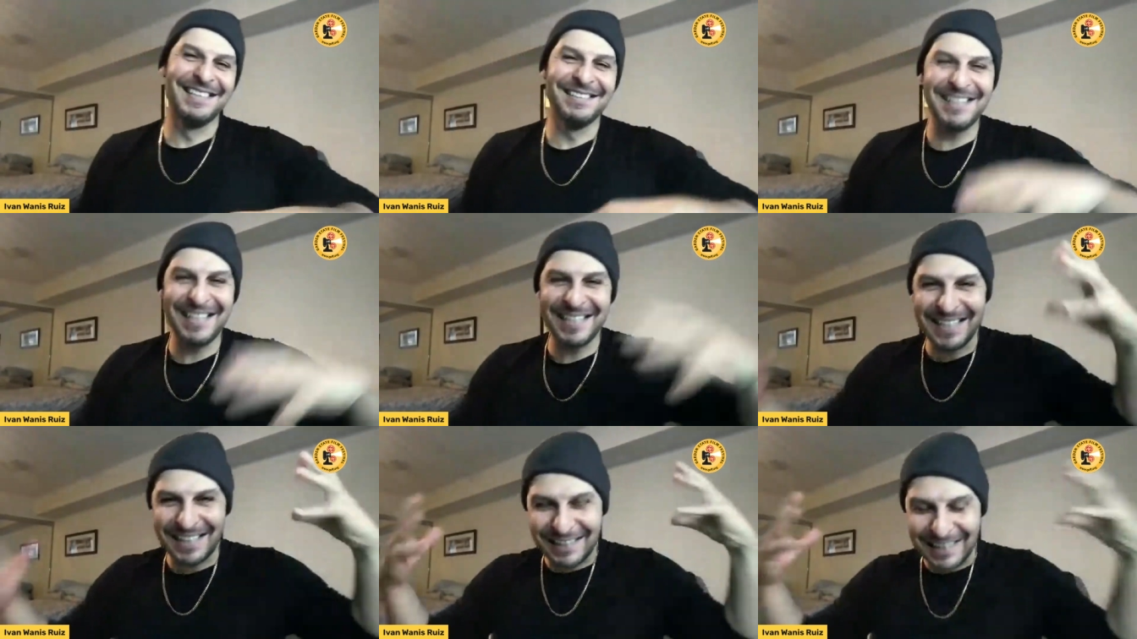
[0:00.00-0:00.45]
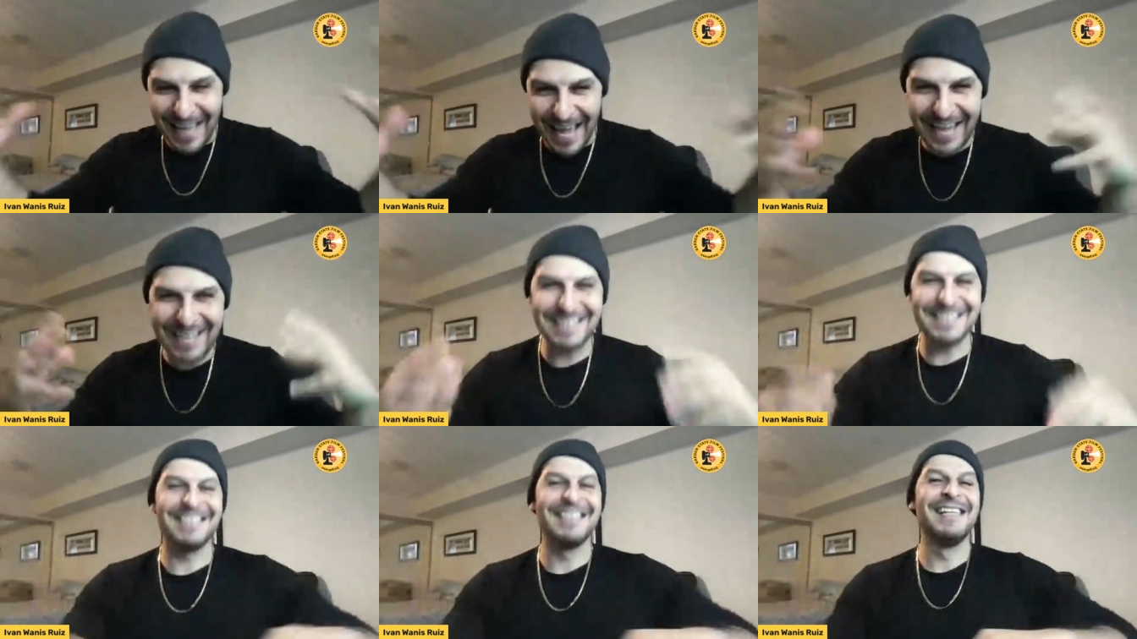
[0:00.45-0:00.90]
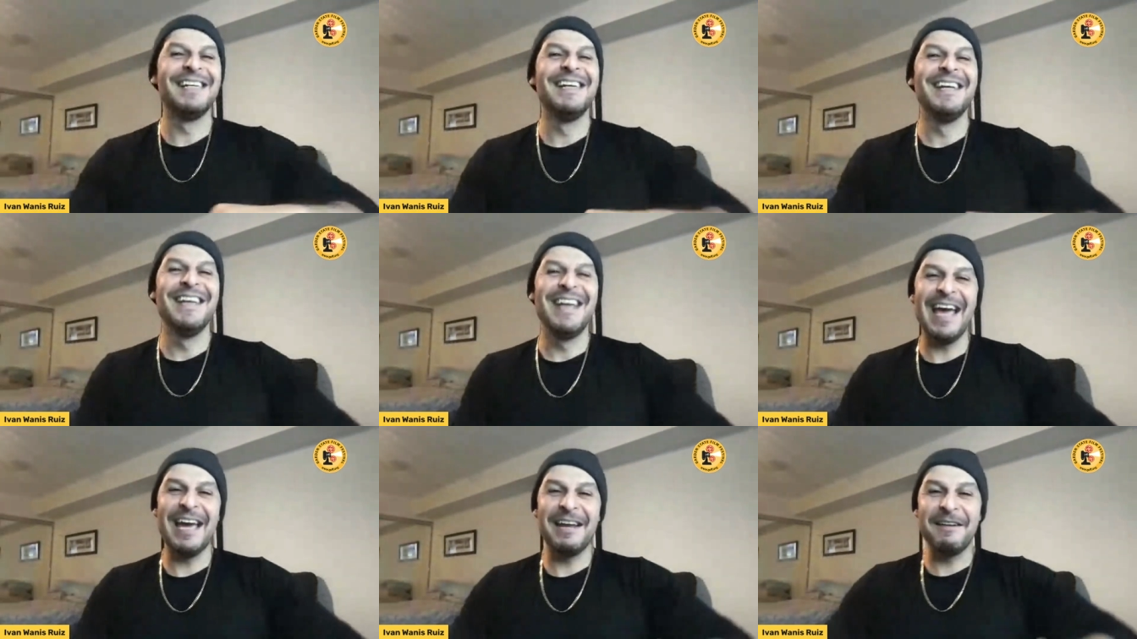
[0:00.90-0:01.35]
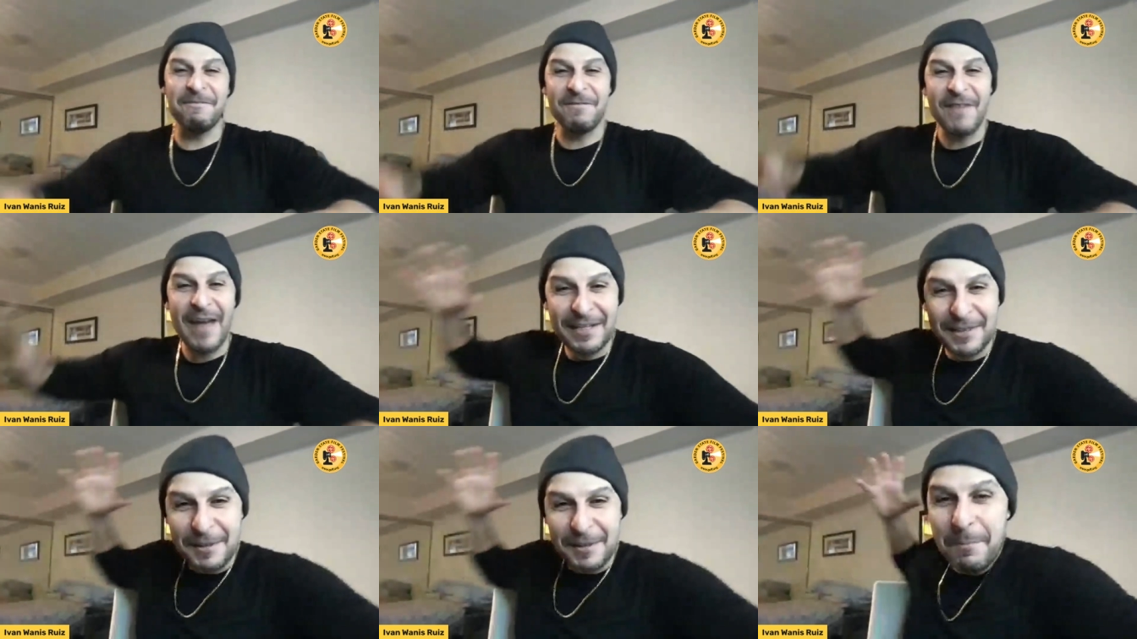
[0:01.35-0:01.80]
look at the light and in
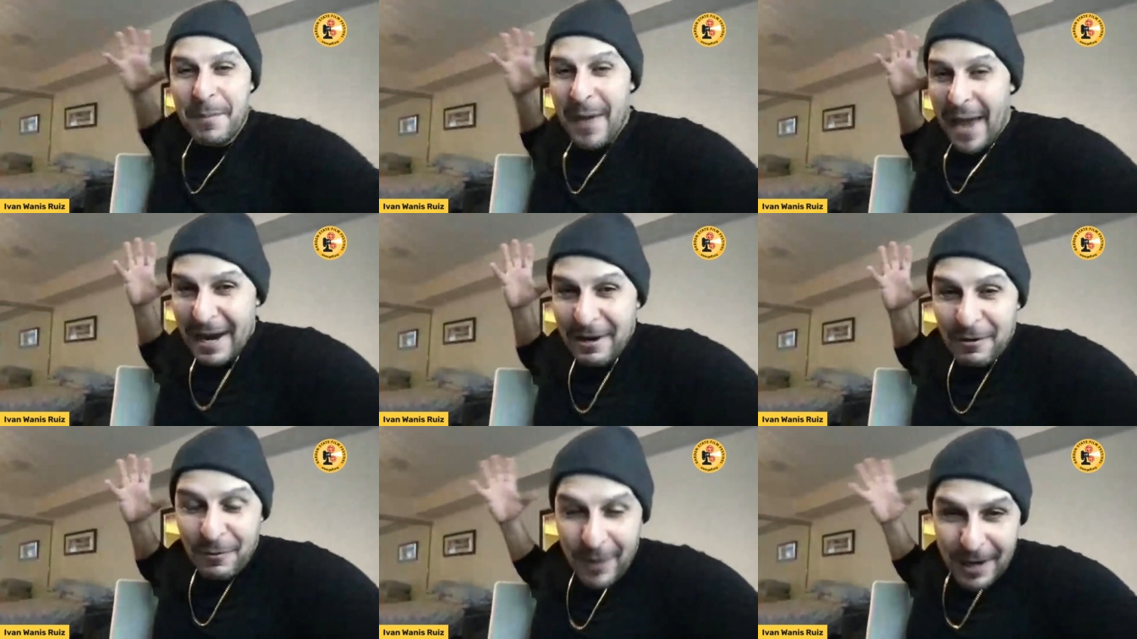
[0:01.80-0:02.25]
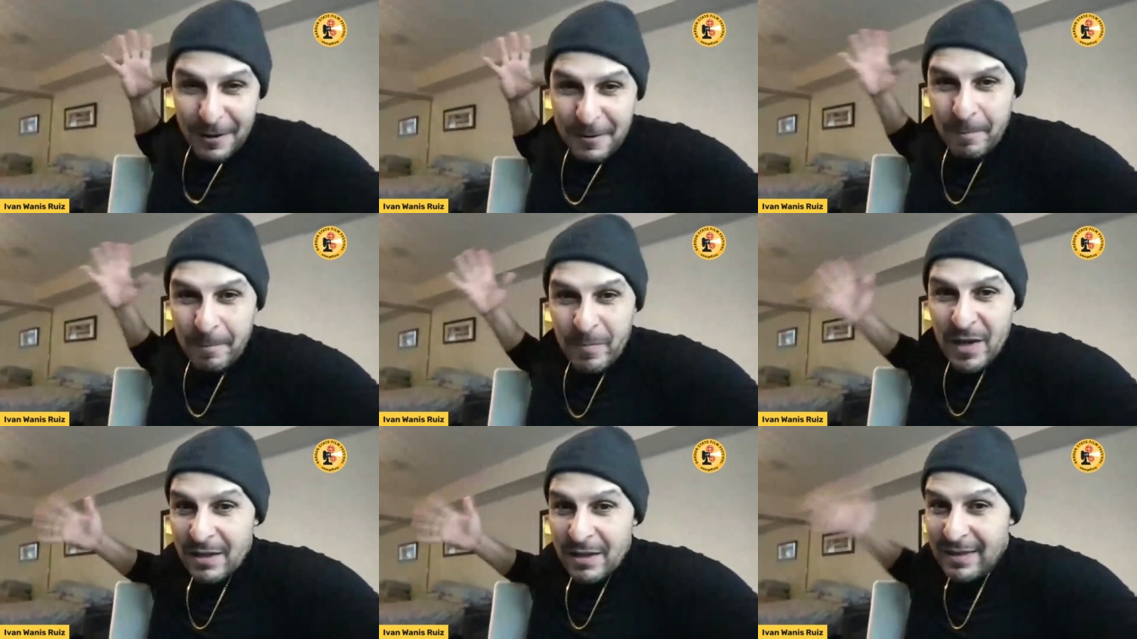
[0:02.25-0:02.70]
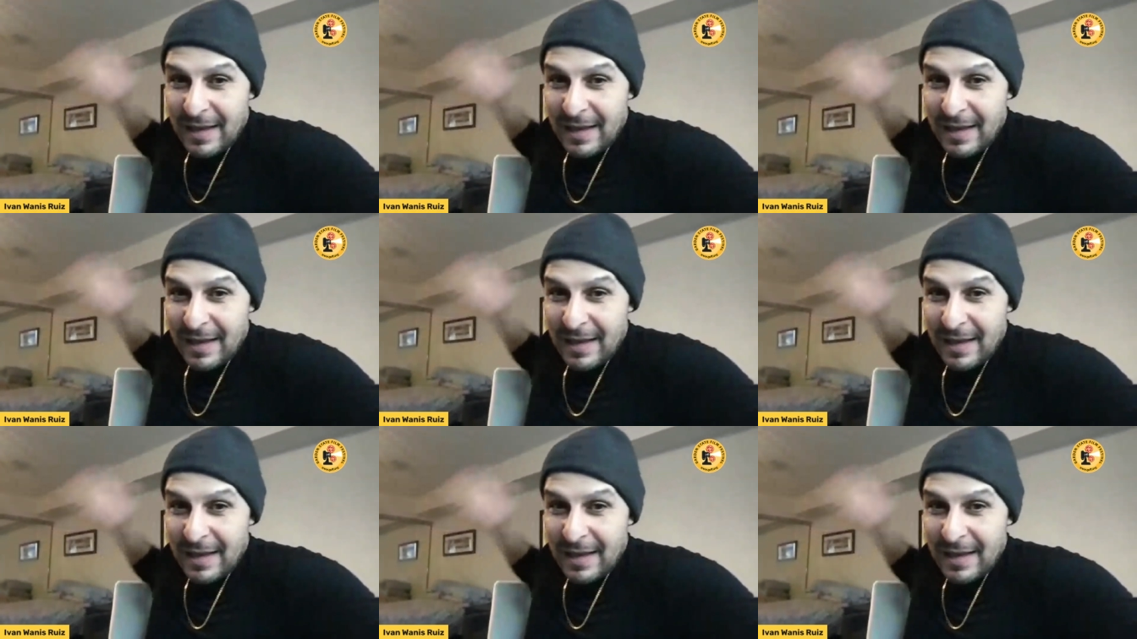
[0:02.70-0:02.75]
fact, the background,